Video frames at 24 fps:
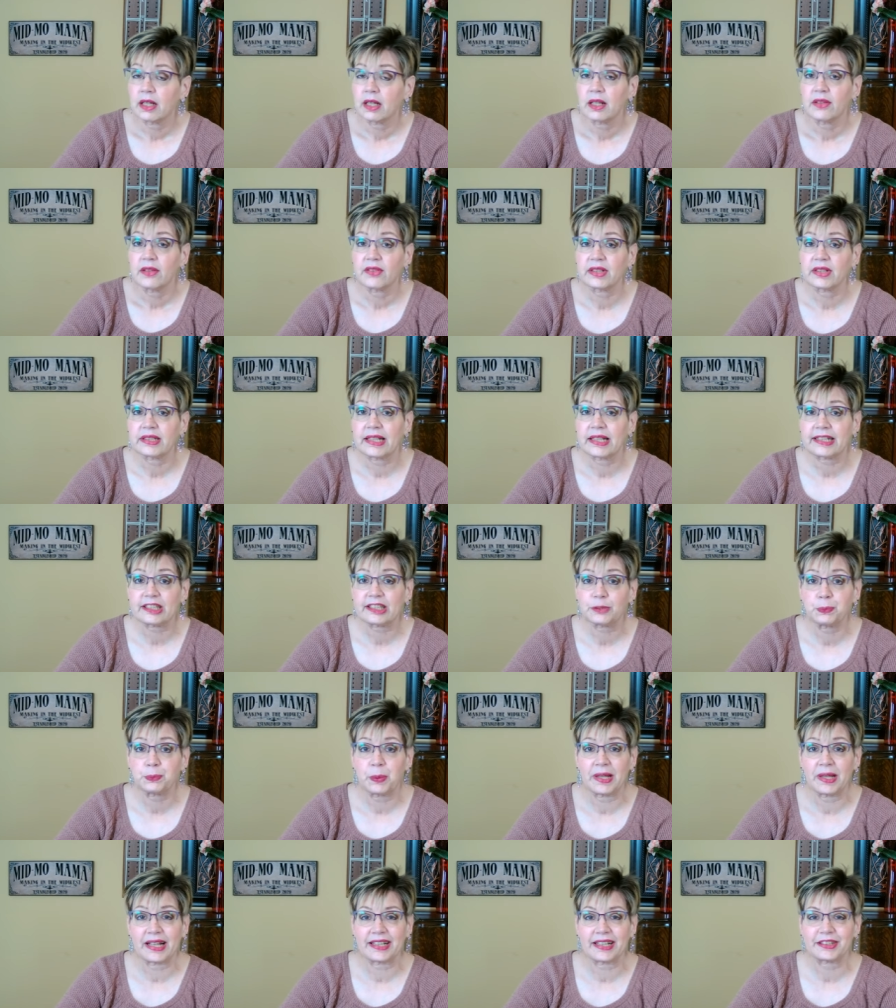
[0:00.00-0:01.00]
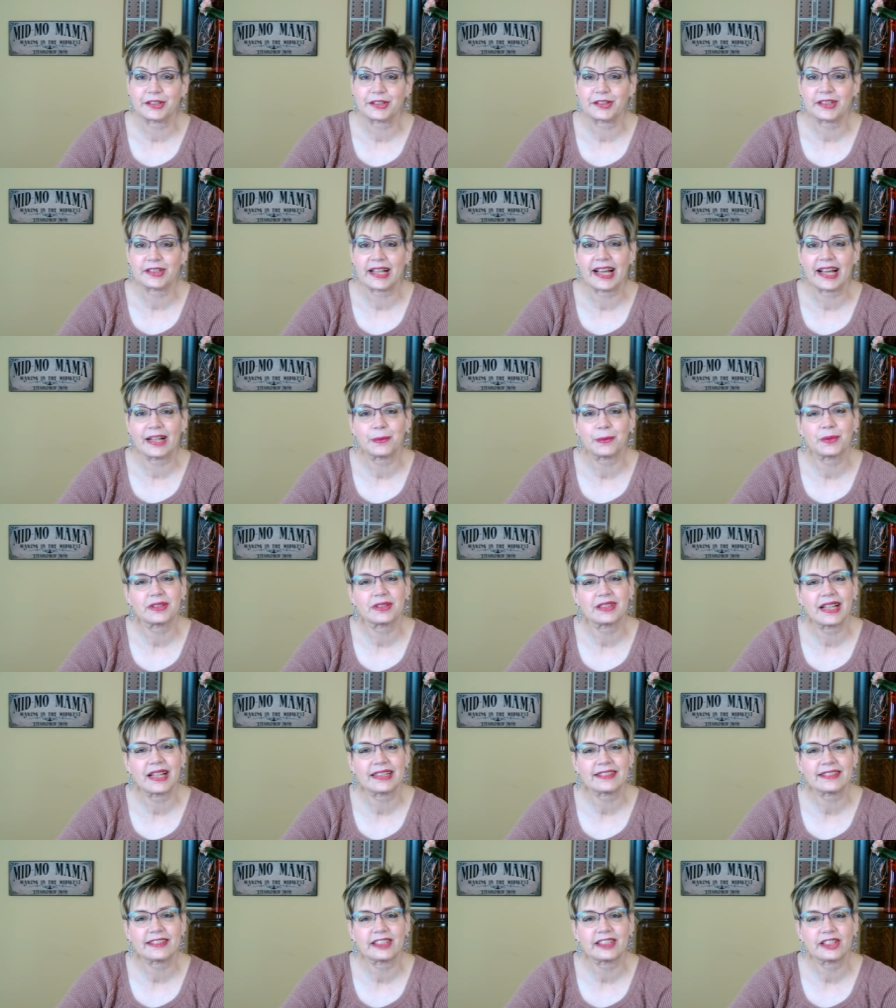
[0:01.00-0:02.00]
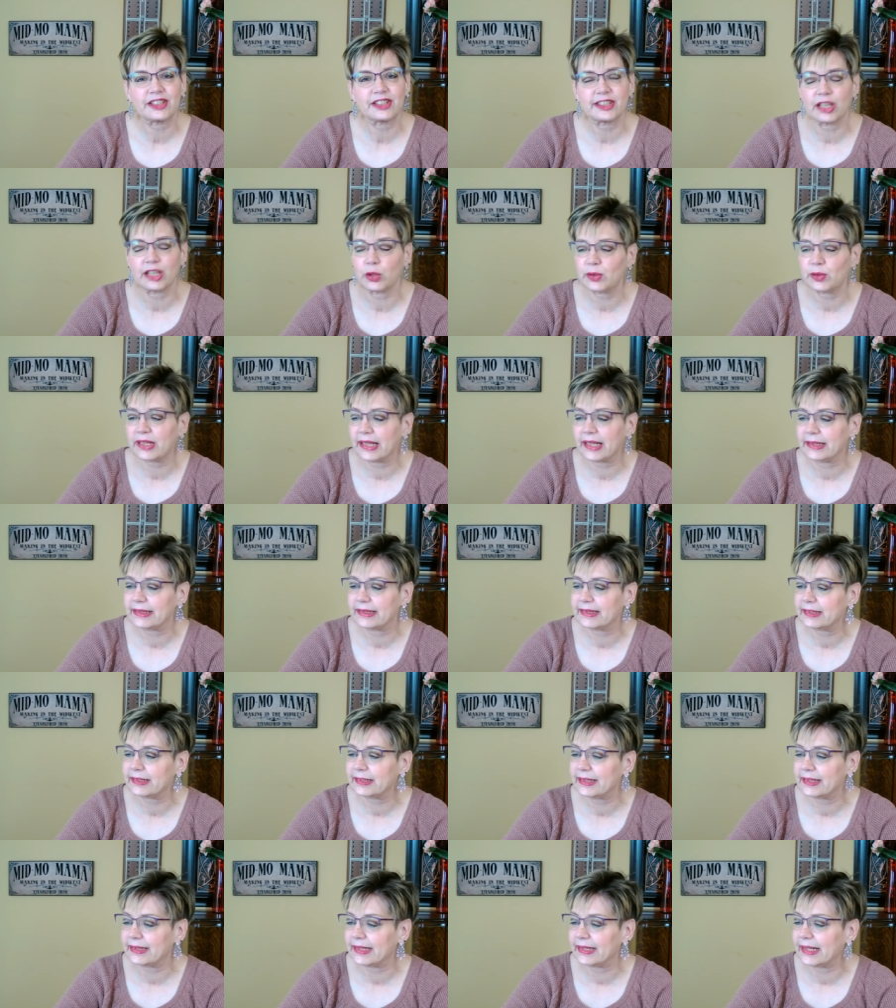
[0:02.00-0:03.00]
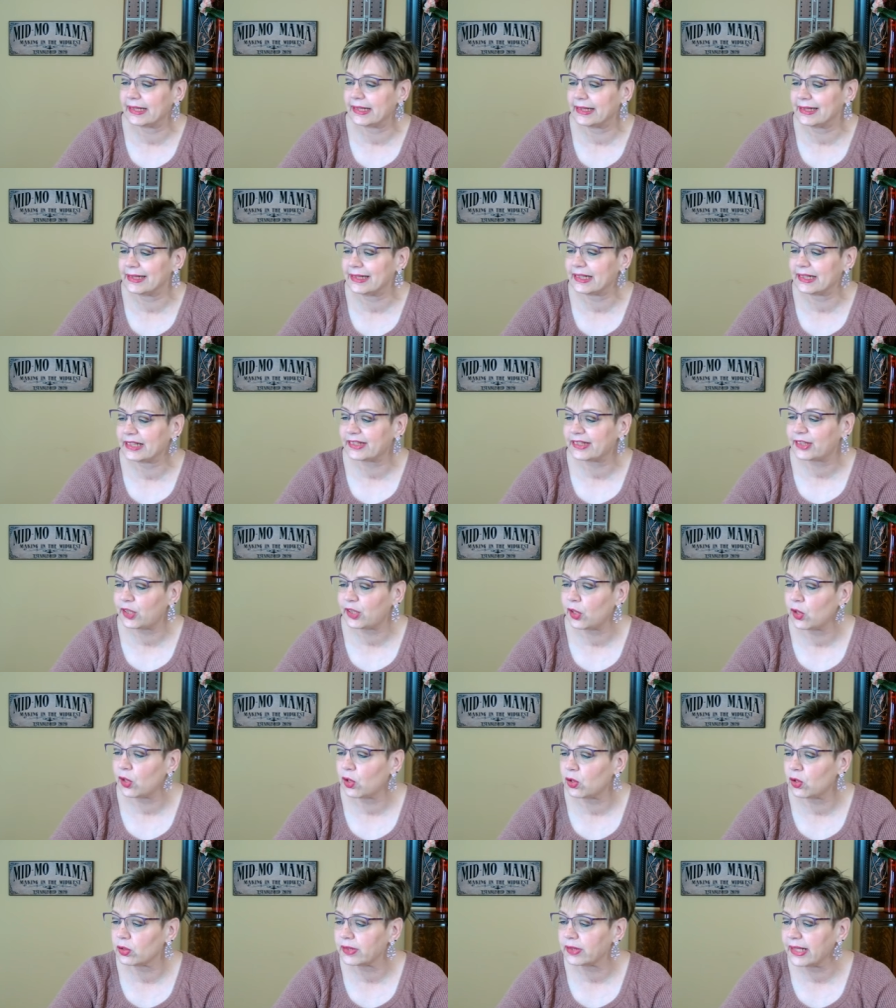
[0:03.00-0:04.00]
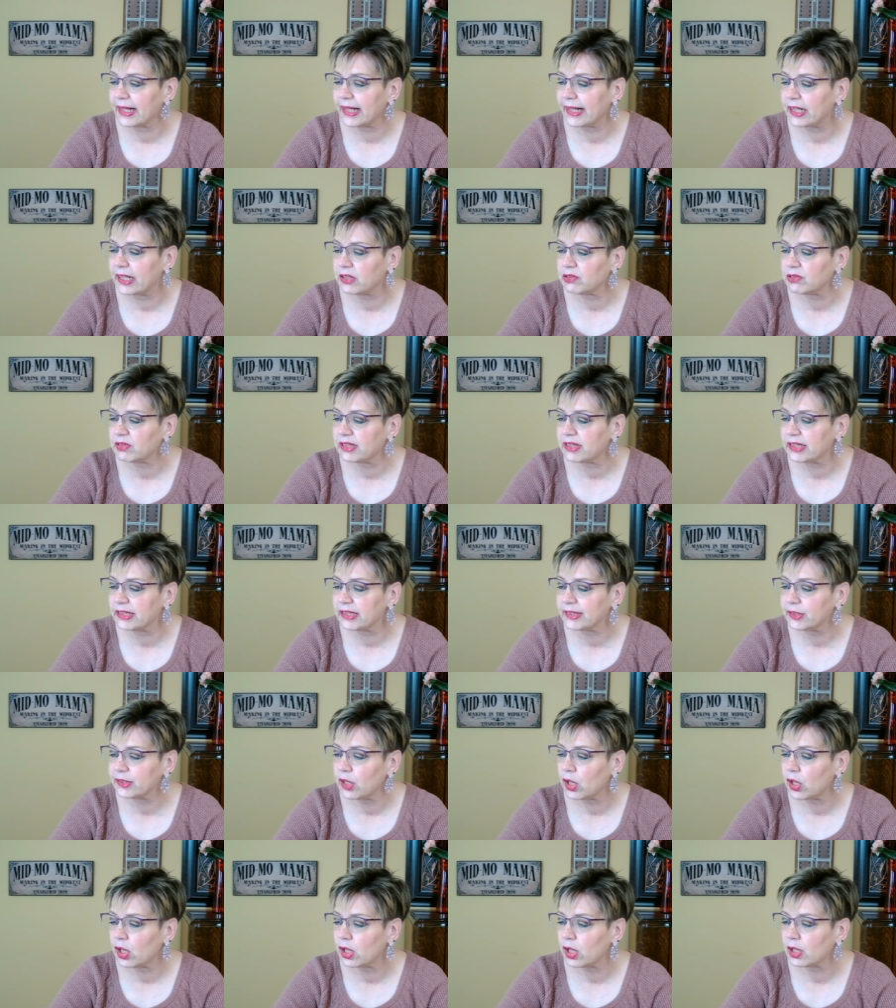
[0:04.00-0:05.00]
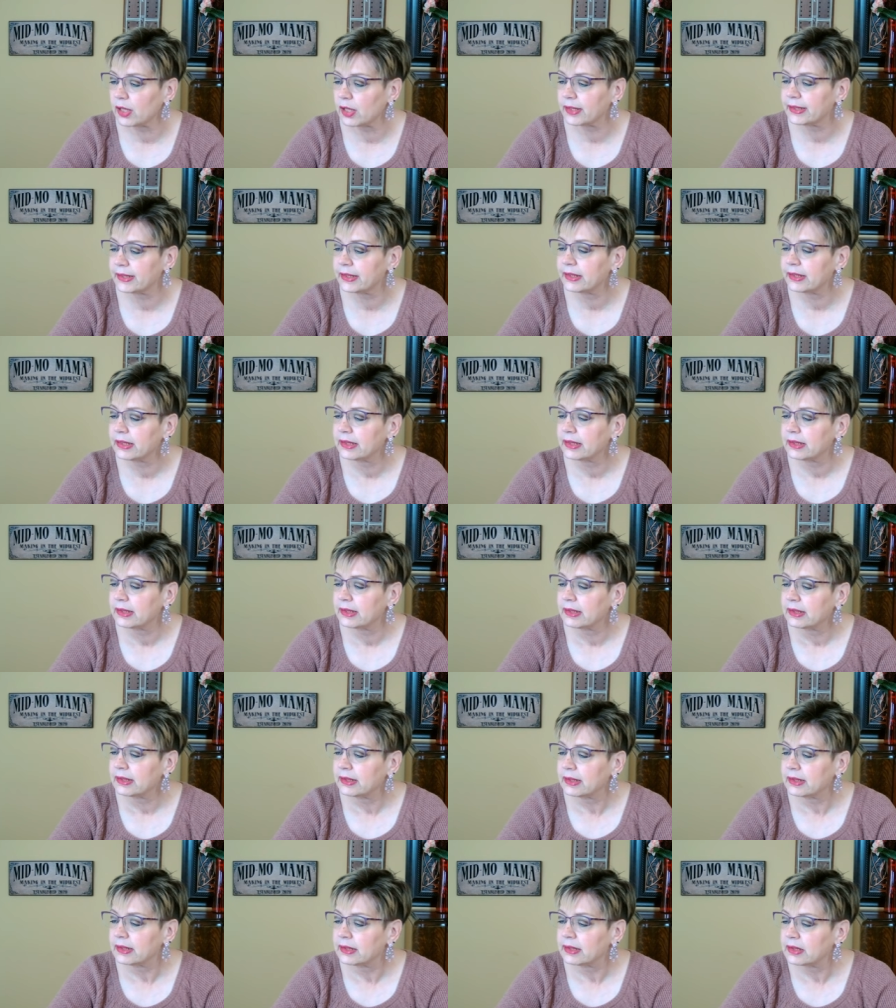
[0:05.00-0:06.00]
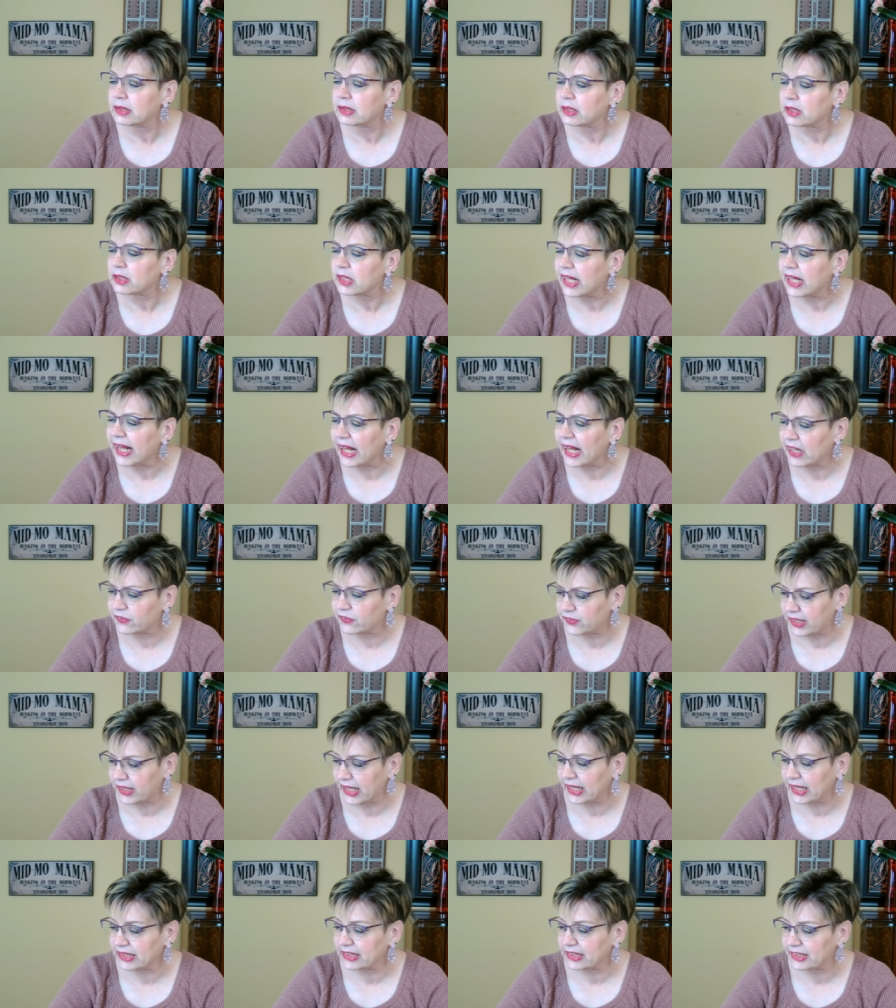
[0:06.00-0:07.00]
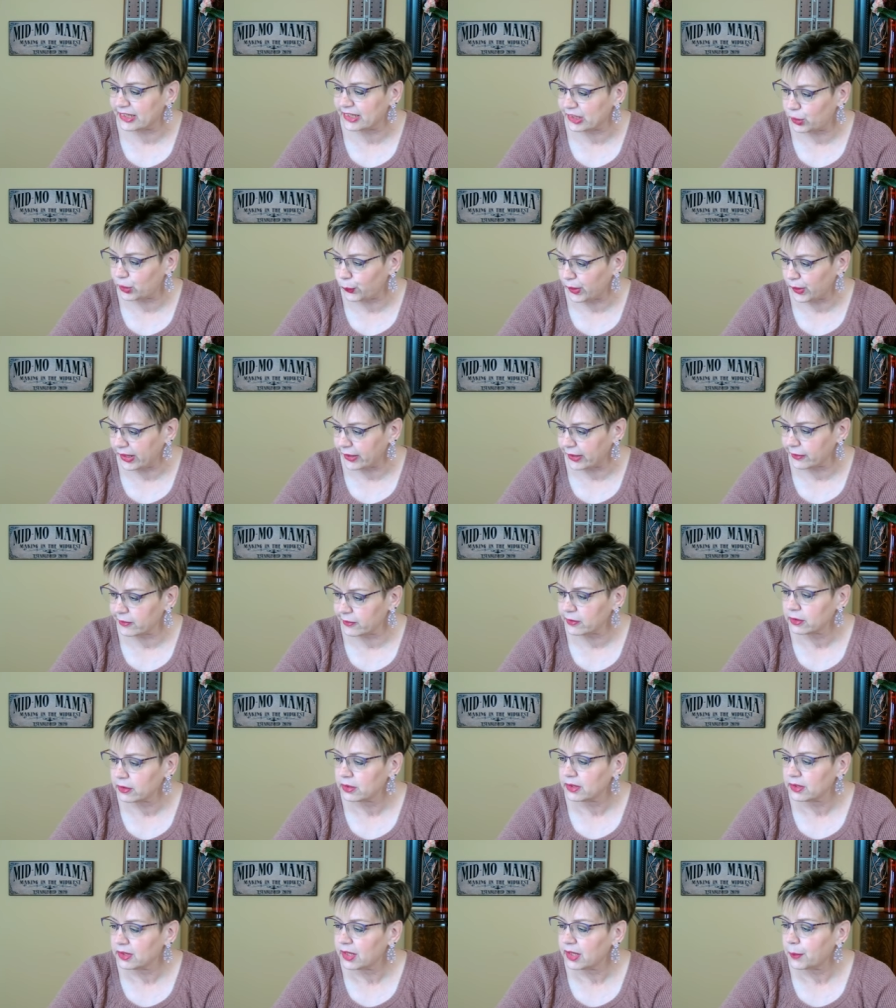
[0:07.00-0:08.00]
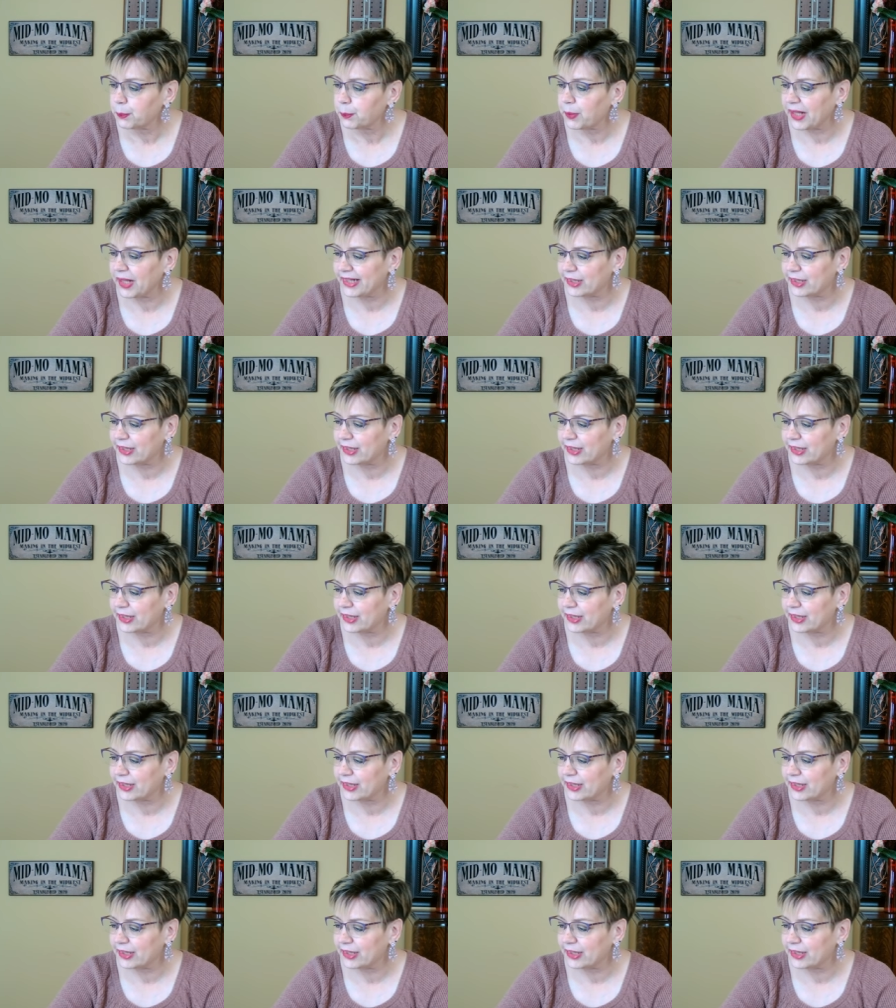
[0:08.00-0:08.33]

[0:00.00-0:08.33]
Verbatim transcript: The next pattern I would like to showcase today is called Arianrhod Afghan Square by